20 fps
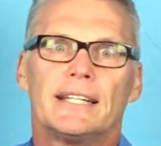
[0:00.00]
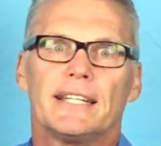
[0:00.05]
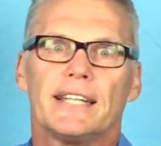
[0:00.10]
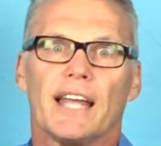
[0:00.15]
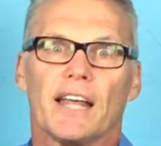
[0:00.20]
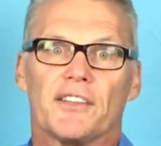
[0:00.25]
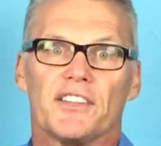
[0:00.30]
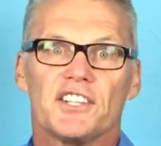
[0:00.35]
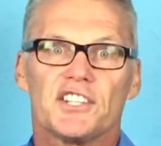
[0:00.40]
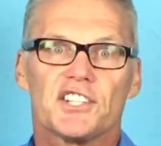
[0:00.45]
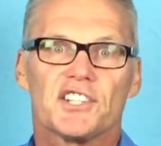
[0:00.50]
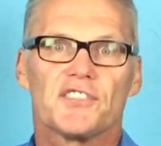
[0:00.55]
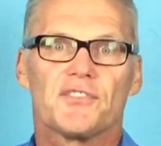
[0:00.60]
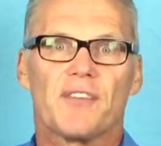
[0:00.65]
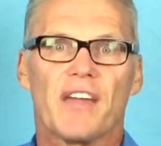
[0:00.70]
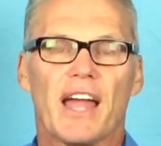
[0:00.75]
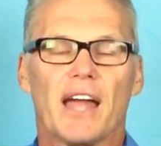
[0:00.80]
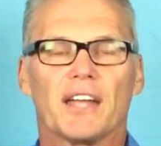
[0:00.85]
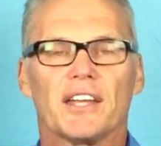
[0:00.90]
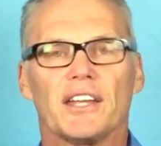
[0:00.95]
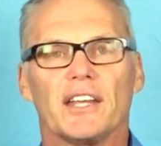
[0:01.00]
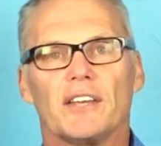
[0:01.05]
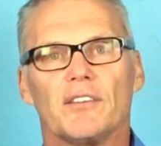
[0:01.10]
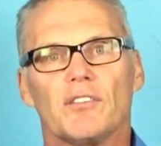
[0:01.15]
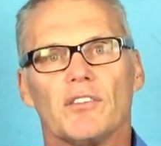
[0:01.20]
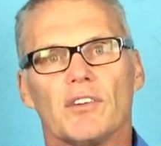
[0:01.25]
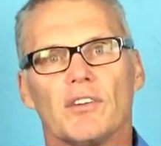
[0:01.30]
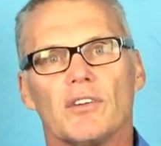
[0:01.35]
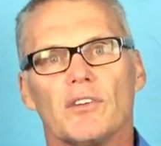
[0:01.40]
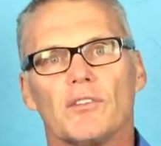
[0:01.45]
Now, this is found
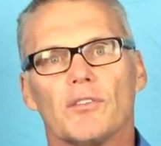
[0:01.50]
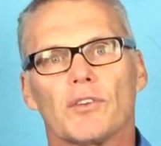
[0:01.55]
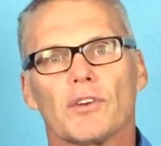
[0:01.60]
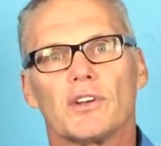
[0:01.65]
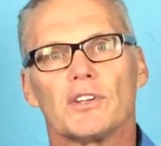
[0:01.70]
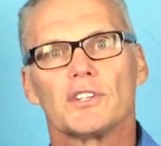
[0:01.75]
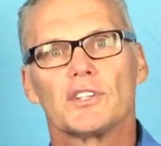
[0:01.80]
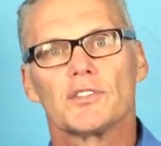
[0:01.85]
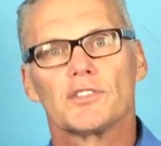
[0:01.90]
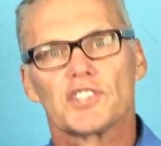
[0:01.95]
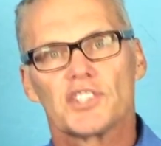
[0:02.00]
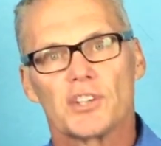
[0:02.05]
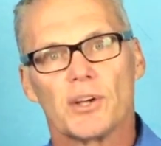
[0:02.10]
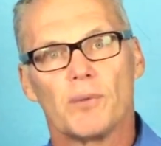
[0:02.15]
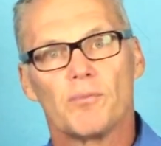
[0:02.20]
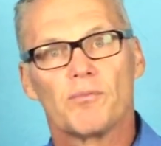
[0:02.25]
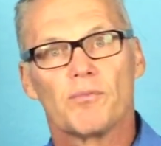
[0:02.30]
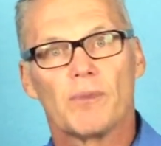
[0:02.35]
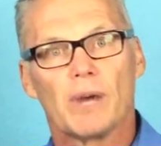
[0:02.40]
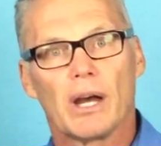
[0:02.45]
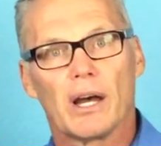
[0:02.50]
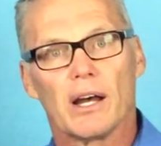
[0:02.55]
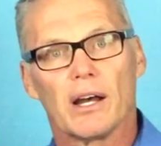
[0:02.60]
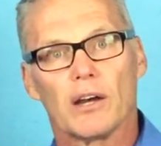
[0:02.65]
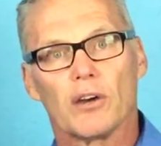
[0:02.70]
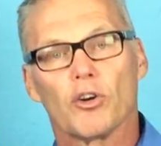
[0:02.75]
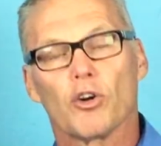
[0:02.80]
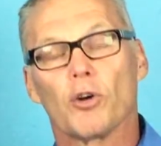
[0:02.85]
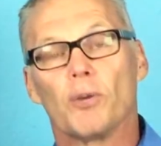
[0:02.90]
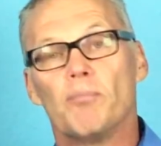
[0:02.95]
in some
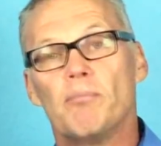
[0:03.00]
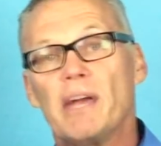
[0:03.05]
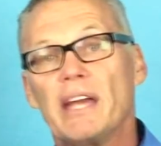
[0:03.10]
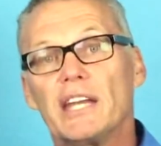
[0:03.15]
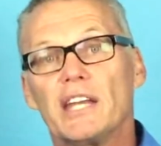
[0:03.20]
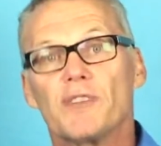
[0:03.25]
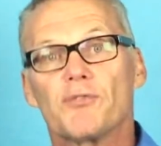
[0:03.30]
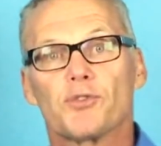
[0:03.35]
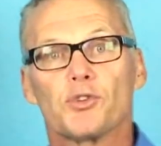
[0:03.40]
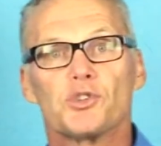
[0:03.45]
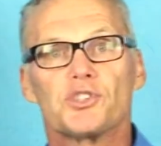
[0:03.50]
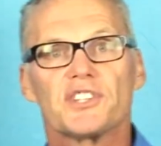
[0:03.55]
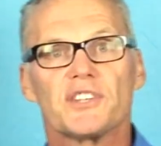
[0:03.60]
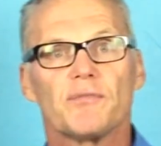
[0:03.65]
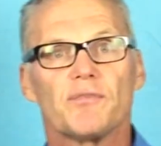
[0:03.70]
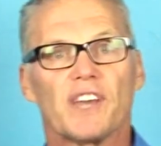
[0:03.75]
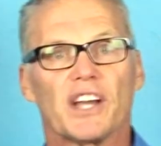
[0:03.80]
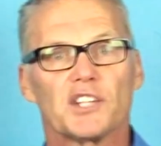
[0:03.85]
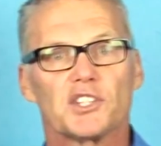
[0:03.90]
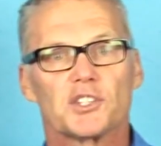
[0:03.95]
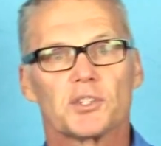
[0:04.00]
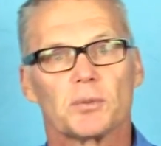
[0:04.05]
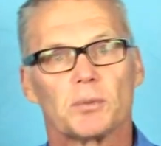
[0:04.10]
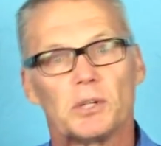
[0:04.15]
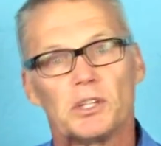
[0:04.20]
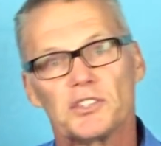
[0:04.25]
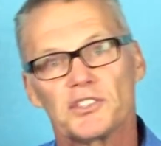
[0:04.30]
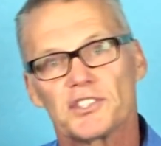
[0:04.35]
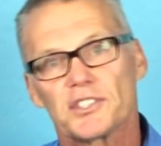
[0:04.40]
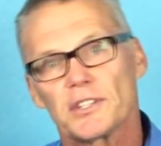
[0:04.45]
uh, or many fruits and
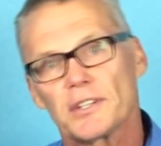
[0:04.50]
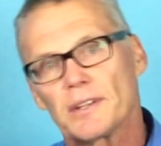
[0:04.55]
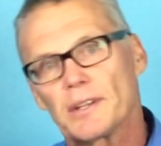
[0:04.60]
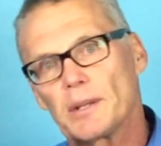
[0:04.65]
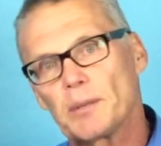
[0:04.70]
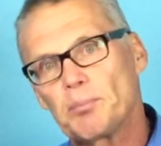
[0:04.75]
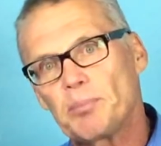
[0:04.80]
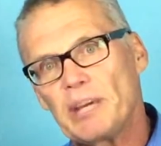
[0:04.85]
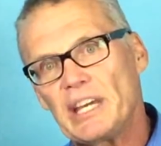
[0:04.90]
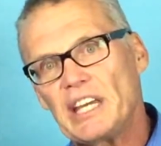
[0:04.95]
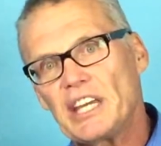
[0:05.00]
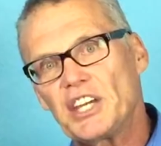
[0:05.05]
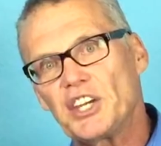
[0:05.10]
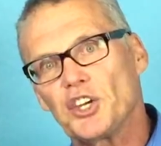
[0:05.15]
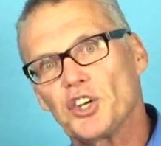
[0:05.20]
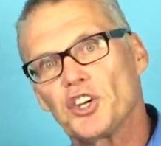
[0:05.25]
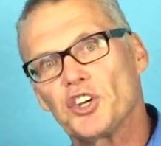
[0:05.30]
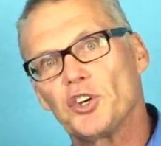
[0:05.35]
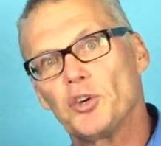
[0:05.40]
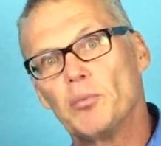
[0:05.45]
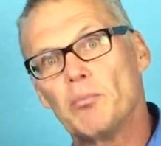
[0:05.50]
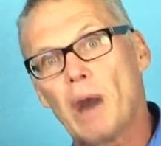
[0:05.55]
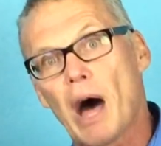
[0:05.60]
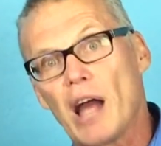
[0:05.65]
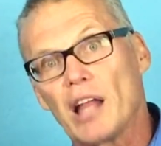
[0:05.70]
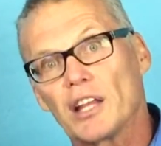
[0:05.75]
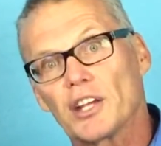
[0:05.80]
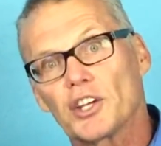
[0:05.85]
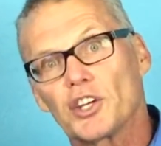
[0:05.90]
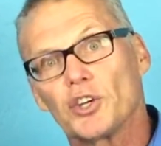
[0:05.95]
vegetables. The PQQ
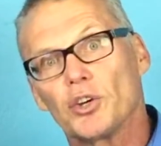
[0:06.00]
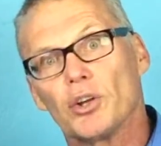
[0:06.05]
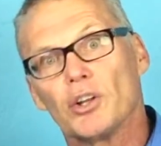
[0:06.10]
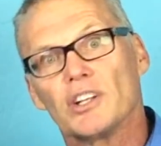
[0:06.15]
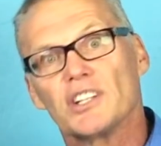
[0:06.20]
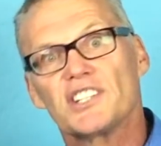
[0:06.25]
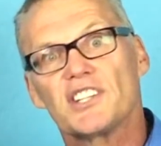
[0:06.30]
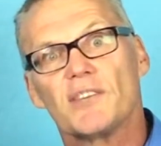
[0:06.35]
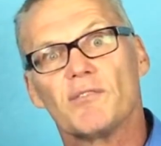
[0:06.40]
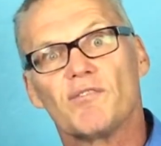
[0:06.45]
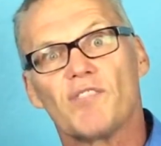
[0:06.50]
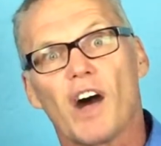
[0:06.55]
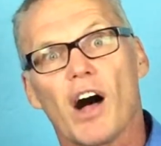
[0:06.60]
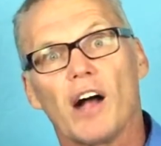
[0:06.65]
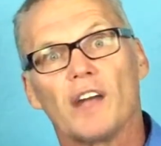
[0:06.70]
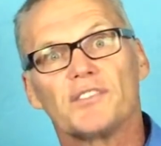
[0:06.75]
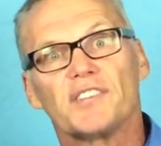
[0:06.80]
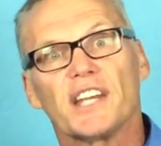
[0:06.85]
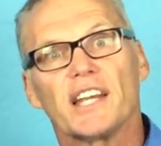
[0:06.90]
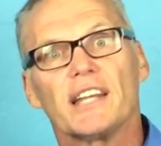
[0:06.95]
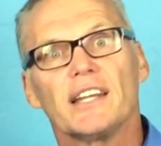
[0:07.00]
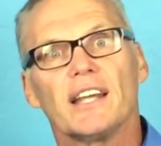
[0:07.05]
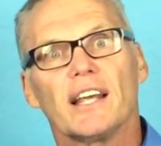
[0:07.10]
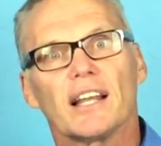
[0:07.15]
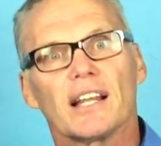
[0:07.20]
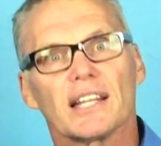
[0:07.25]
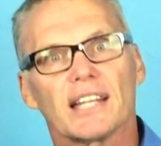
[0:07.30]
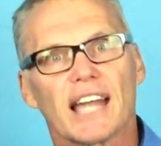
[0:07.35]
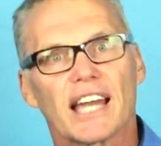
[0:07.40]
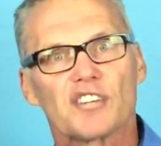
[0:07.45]
molecule is involved in
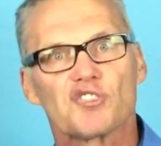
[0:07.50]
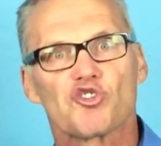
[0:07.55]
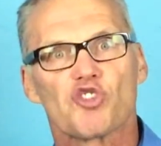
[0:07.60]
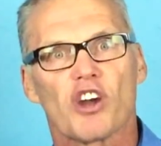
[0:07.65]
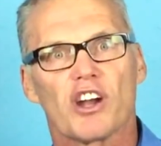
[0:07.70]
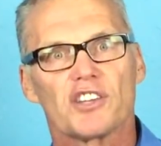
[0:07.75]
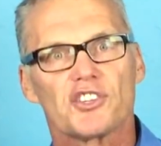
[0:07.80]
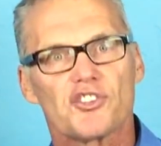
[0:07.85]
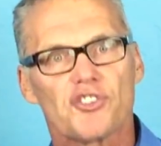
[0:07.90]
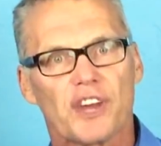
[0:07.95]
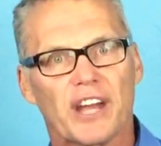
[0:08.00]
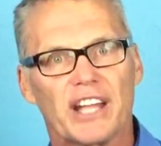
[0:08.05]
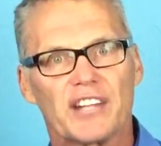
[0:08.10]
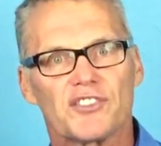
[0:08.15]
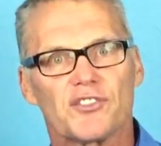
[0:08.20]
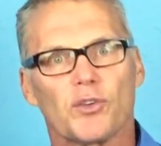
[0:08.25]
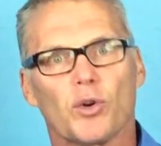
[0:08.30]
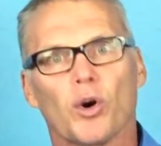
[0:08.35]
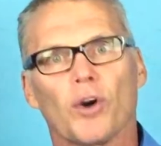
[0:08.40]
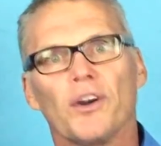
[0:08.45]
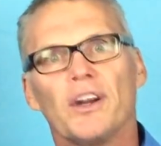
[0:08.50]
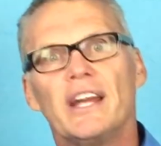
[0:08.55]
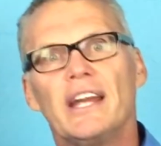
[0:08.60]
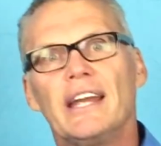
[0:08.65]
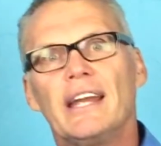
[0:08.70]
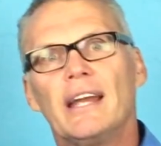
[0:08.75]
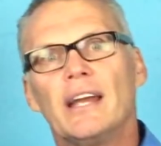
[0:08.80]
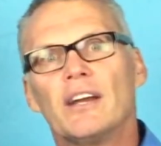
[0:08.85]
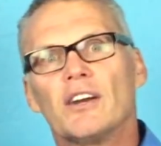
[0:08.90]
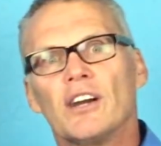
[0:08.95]
electron transfer,
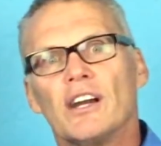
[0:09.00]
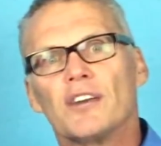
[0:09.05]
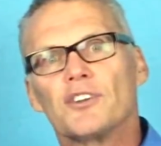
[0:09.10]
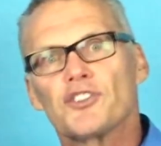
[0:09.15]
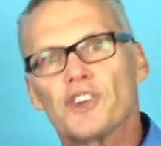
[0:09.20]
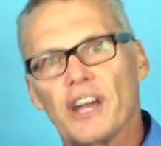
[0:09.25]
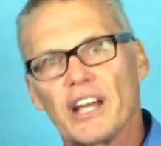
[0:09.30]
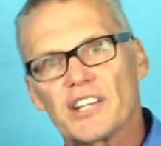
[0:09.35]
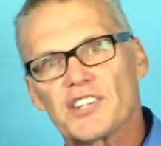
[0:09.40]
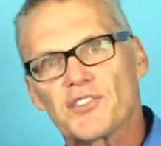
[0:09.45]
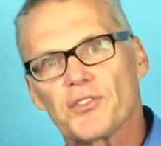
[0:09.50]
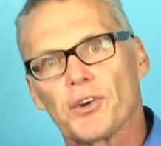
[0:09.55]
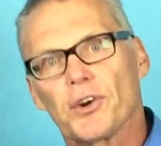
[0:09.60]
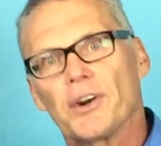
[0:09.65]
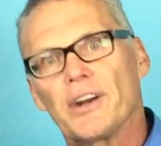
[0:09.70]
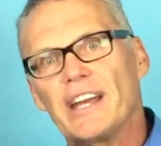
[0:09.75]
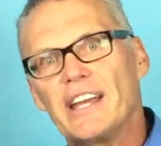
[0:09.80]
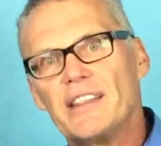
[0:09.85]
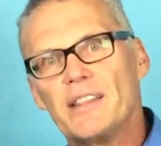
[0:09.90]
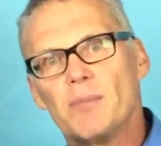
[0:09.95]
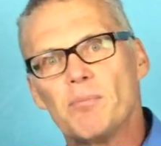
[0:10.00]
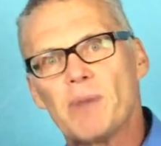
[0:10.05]
transfer in the